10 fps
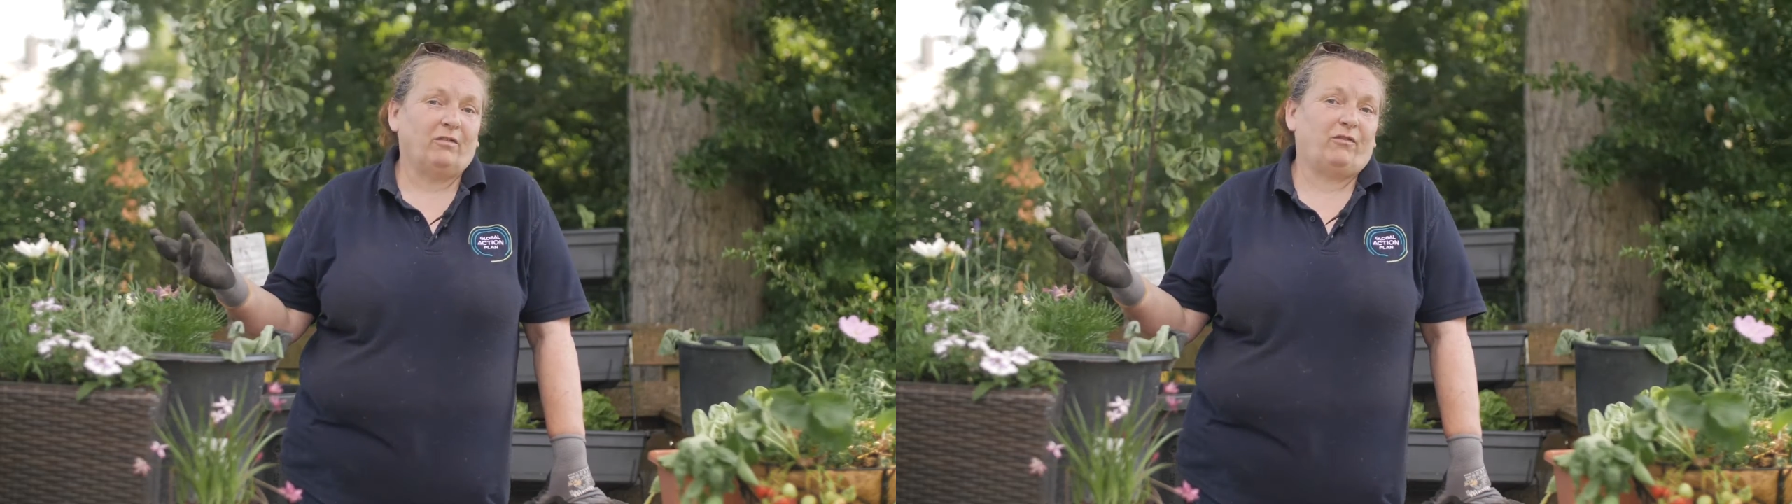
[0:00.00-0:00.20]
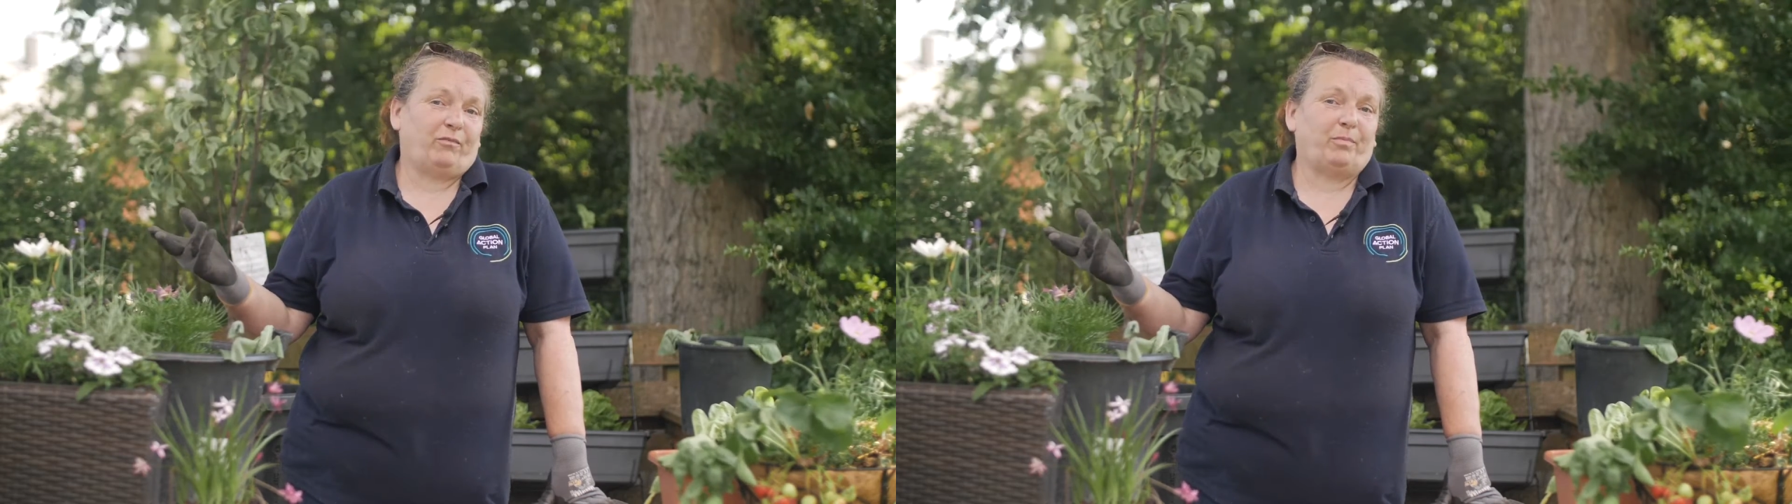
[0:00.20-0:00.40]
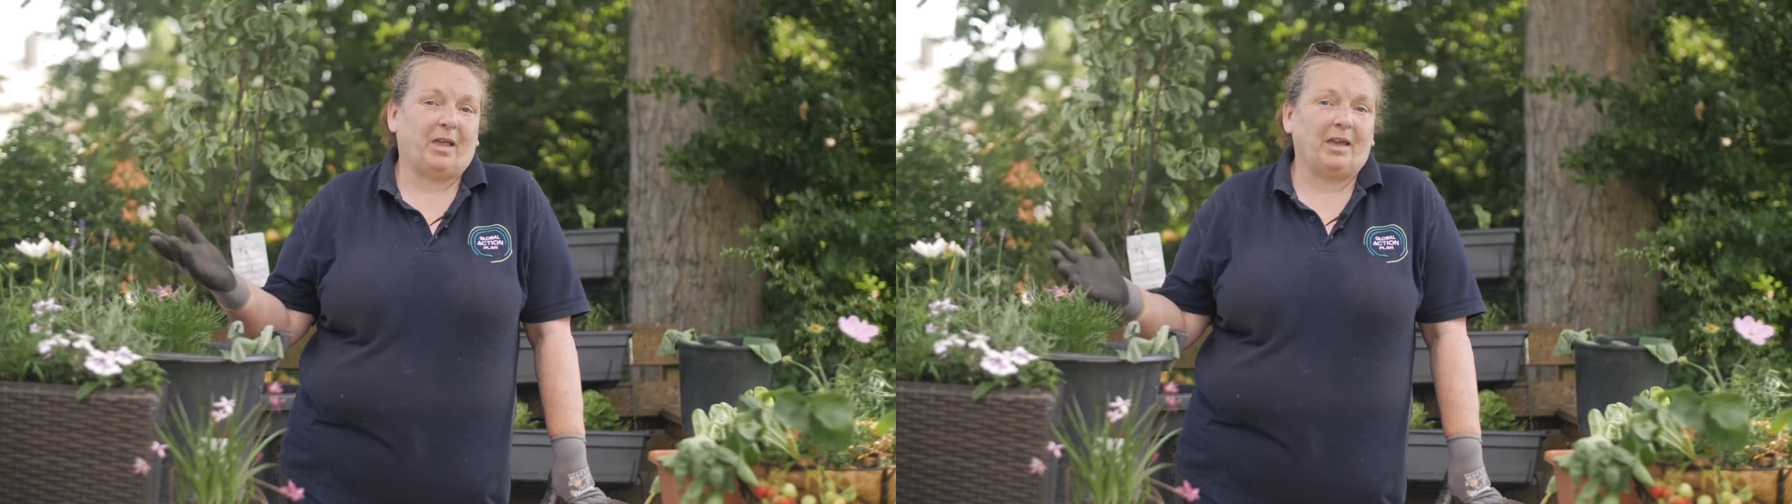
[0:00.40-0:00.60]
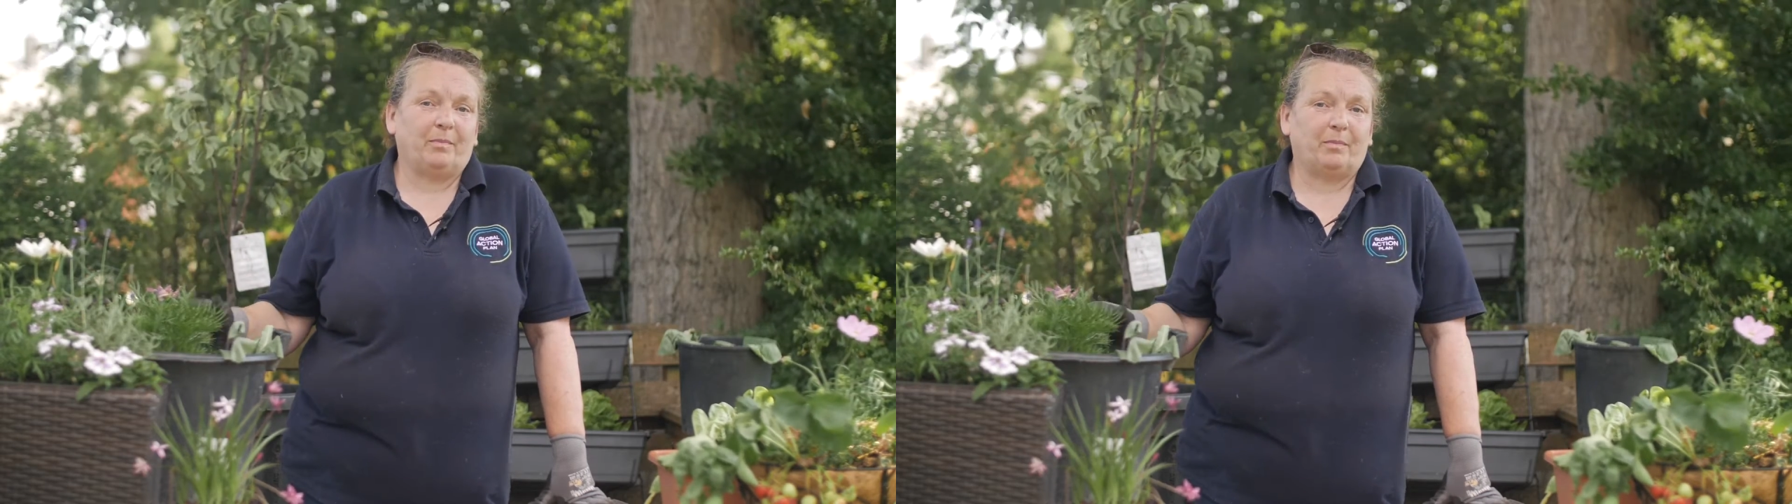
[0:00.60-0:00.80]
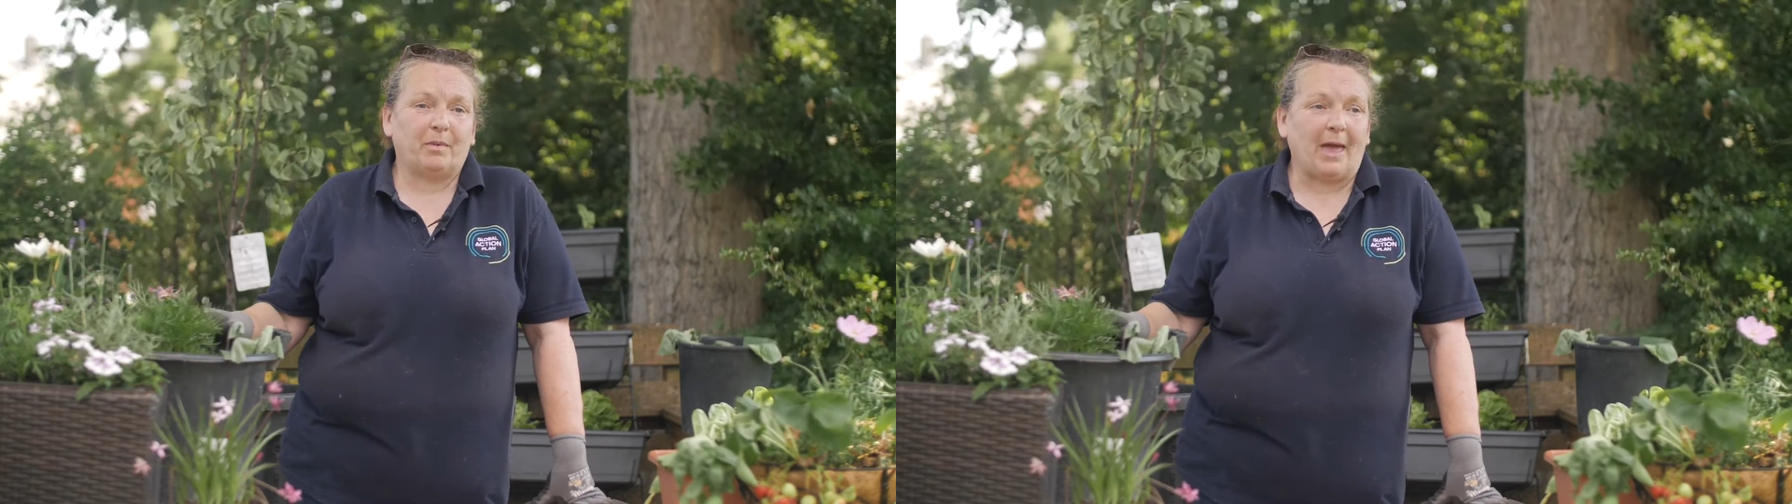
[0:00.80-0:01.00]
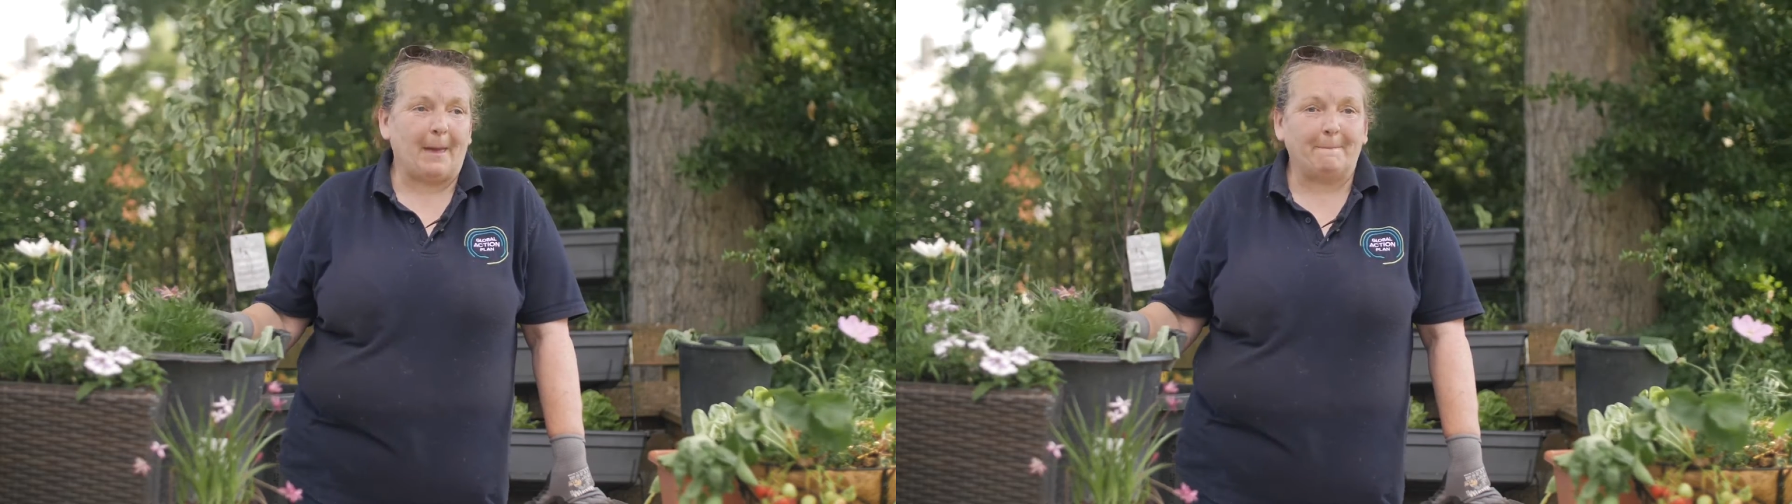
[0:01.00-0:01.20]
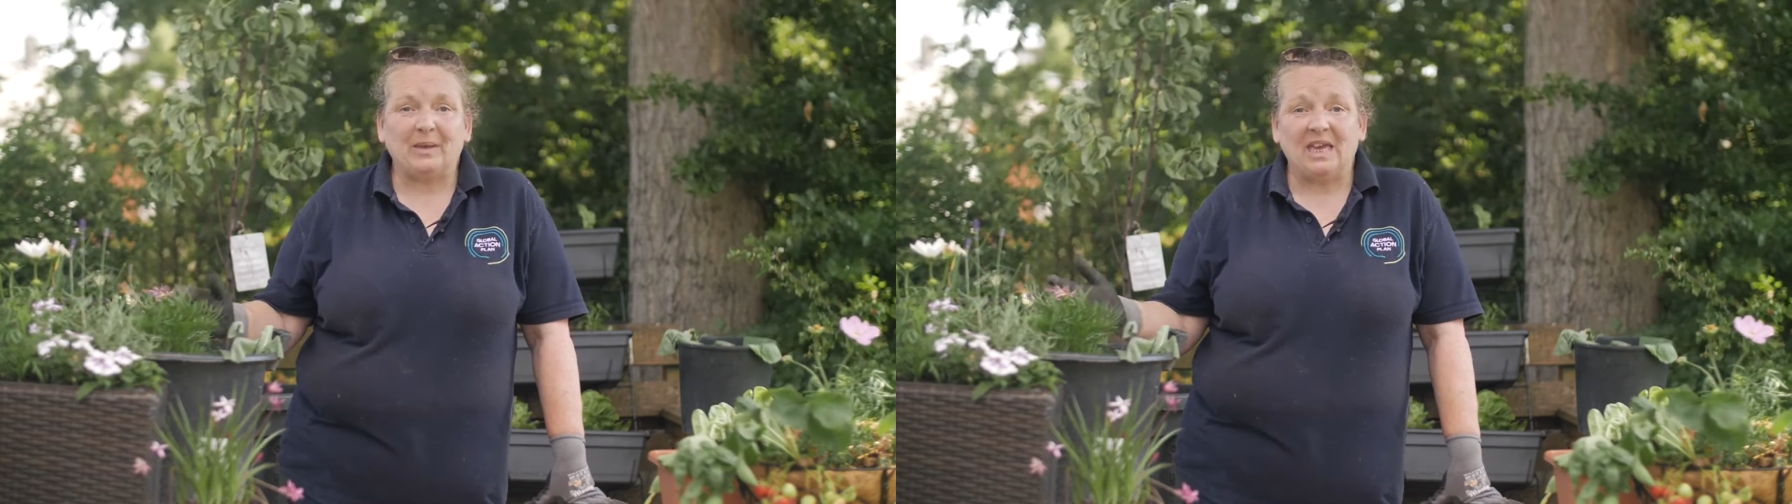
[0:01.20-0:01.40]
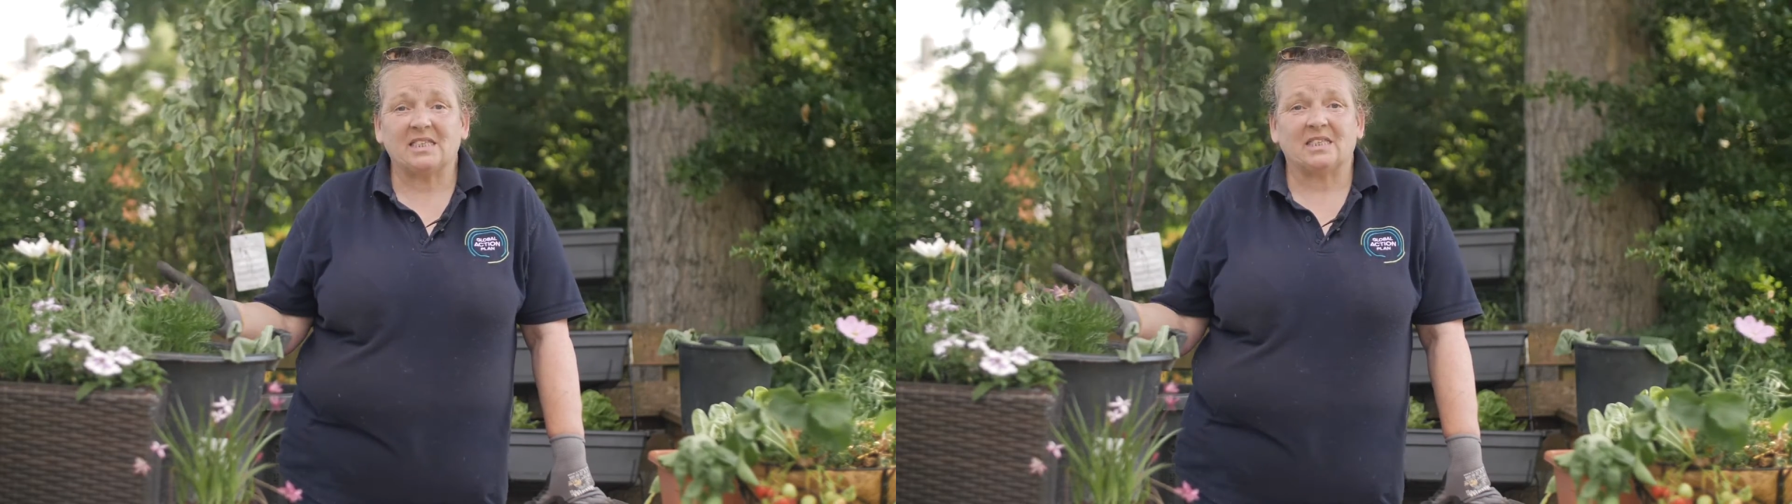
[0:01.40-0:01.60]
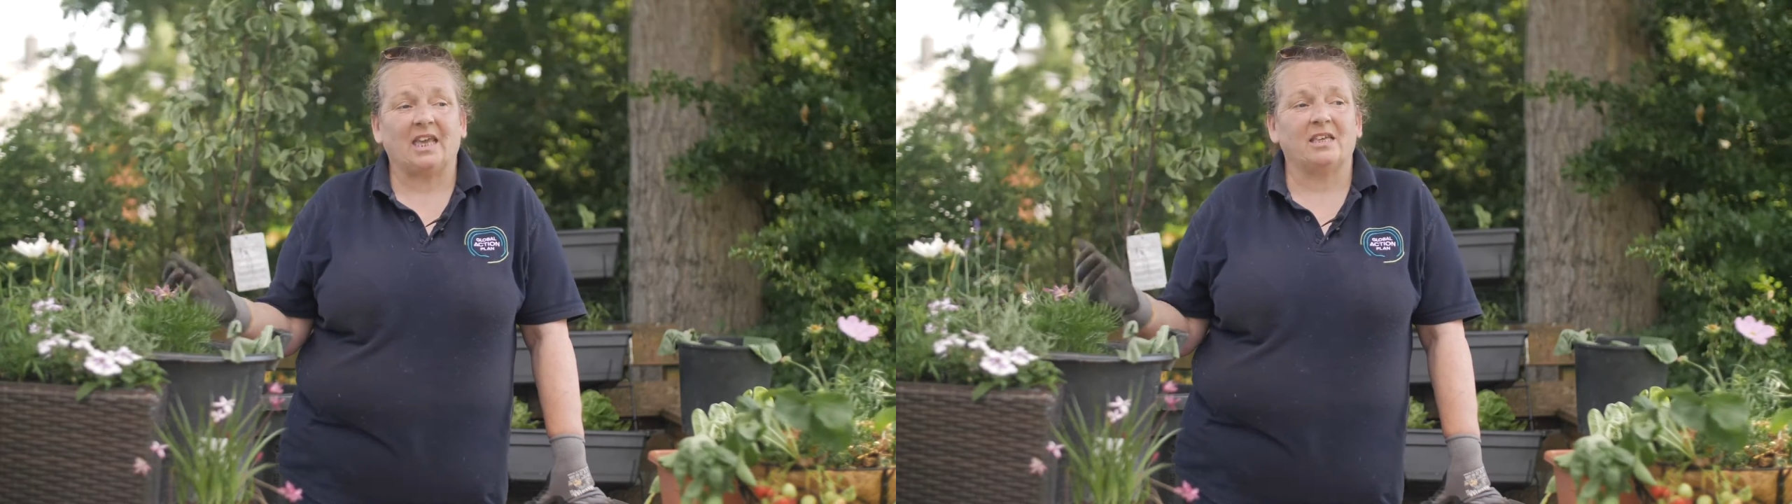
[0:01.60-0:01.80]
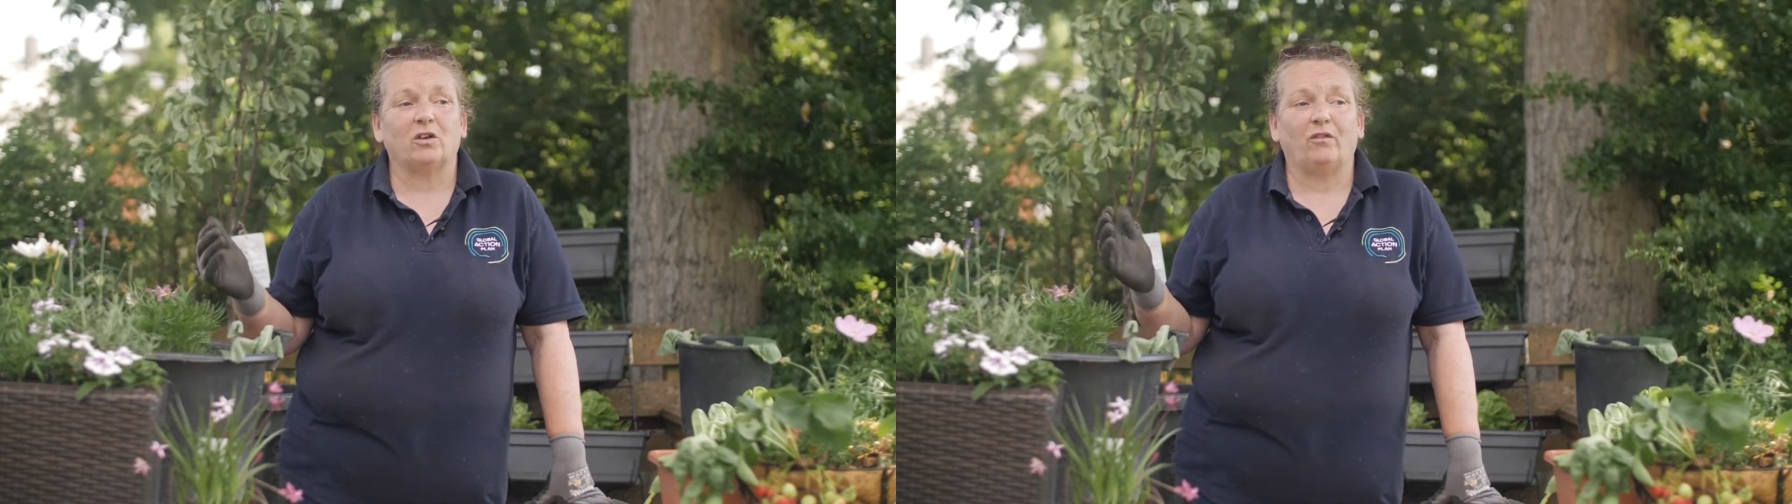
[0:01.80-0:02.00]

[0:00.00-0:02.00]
of bees and things.